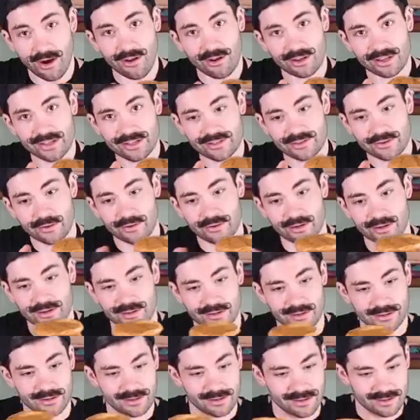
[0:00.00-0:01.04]
all
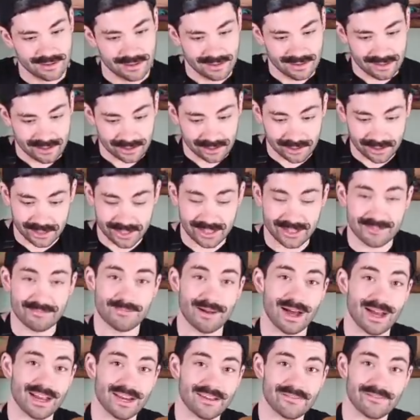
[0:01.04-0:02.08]
indoor. Looking
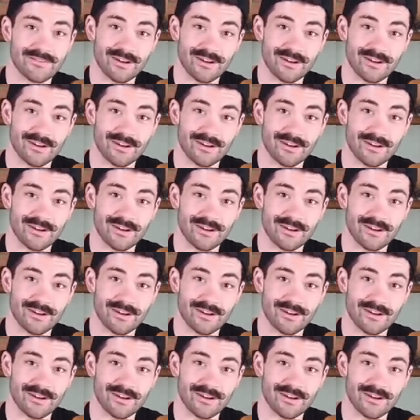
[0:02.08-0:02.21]
mighty